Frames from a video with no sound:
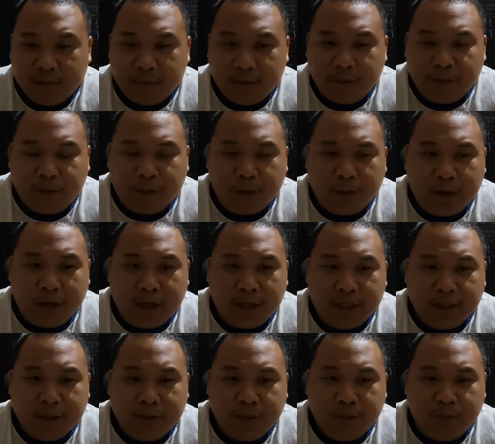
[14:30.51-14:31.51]
But for
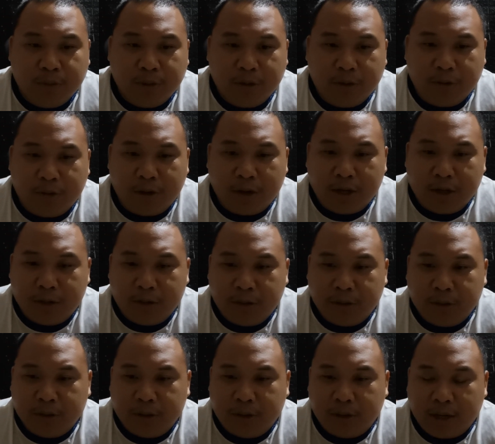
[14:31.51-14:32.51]
us, we'd
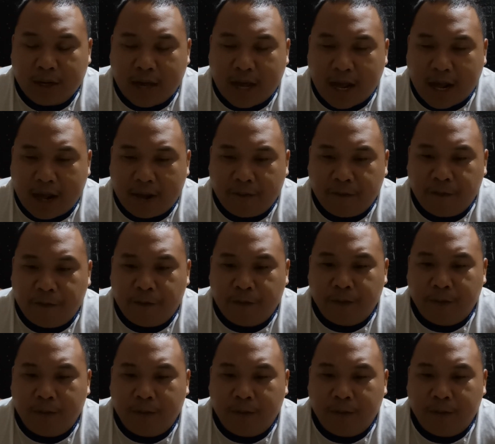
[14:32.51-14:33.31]
rather have